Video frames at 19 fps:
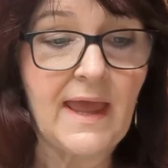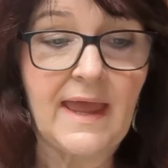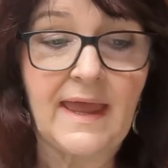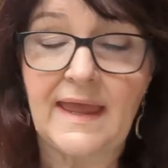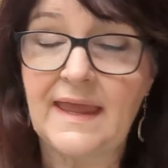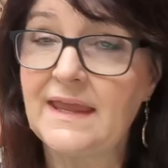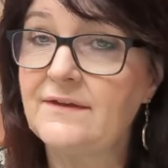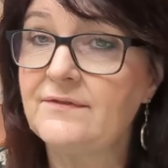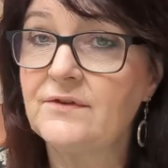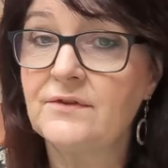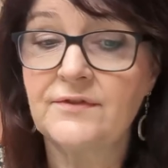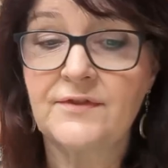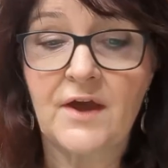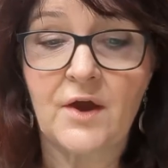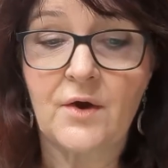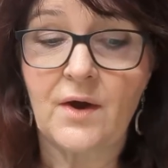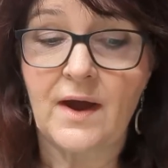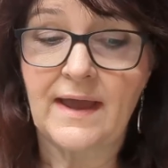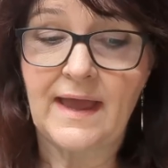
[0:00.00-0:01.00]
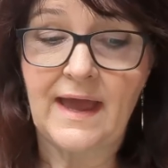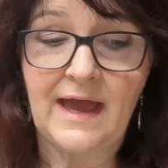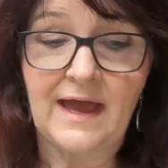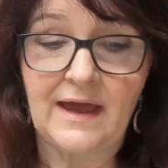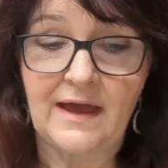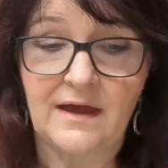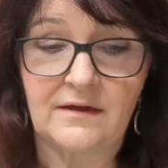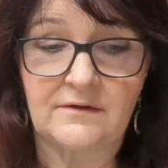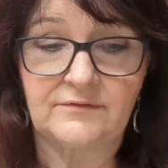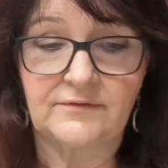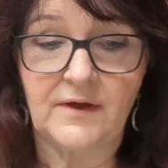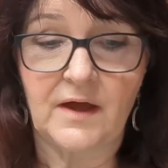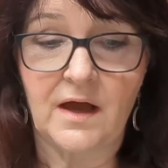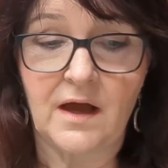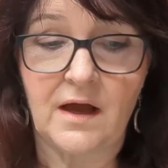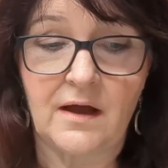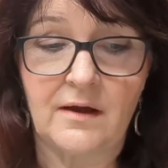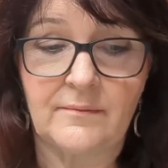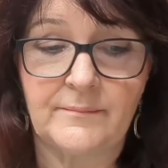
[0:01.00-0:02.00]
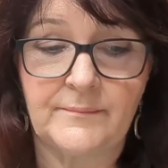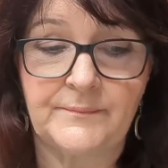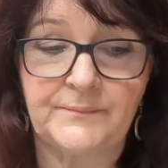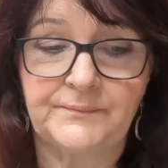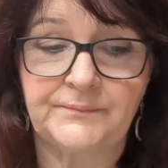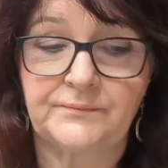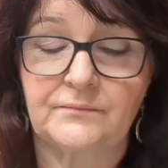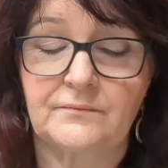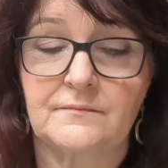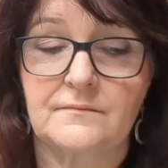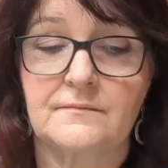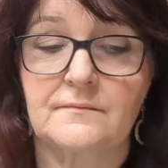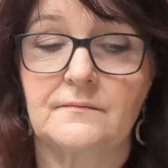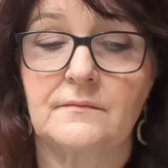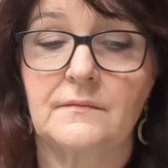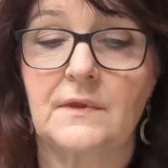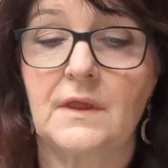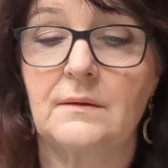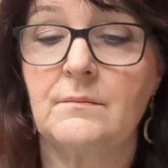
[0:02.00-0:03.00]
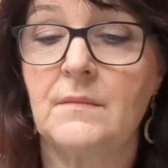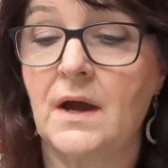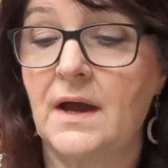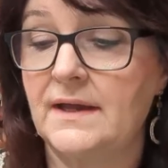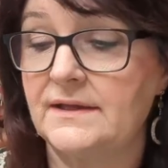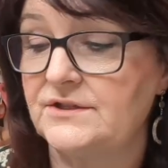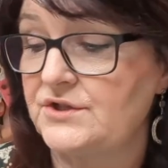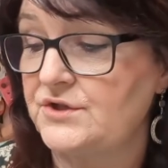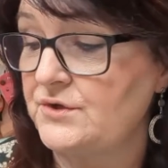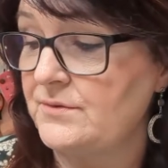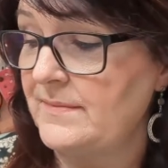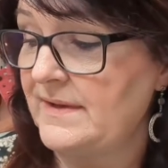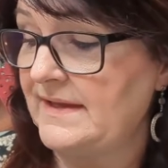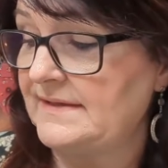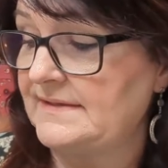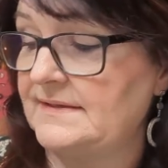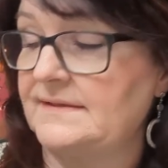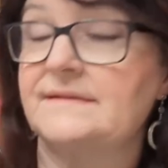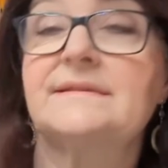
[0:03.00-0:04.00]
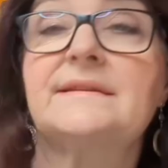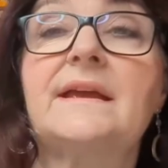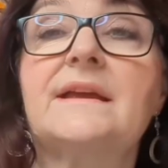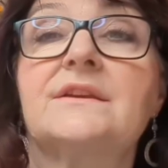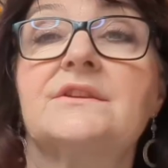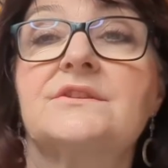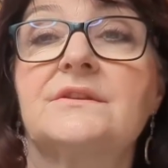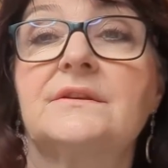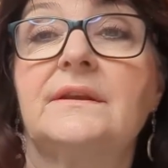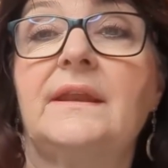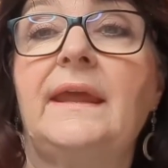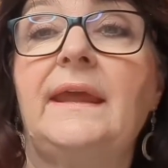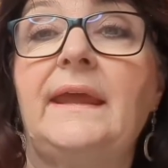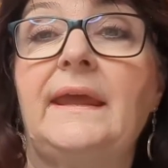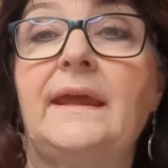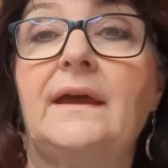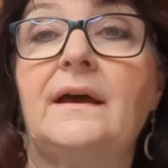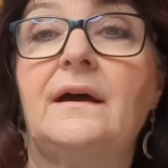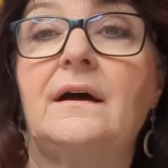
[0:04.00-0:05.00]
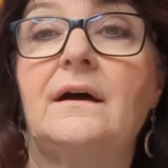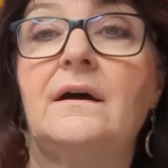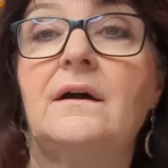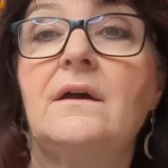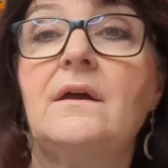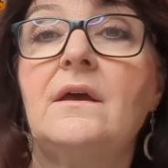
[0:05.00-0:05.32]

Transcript: Even though I have my 2 meter section here,